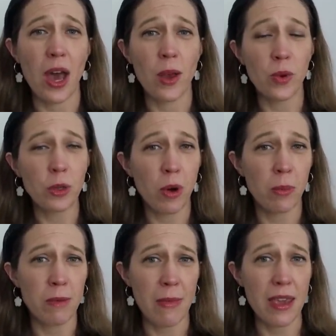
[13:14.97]
I will
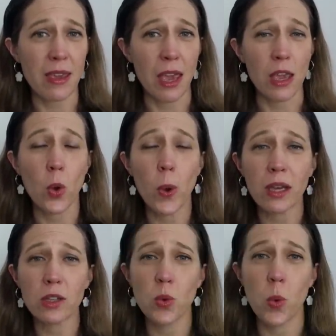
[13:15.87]
probably make a
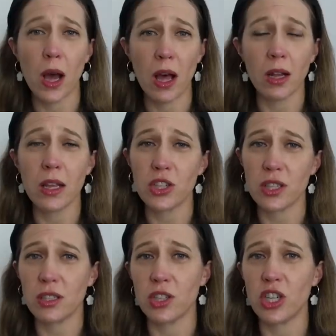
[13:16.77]
quick twirl
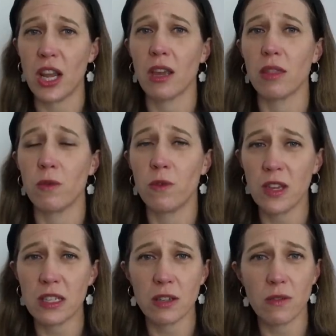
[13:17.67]
just to check the
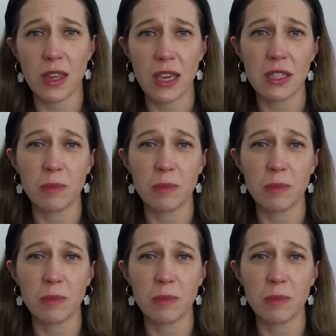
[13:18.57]
fit of these,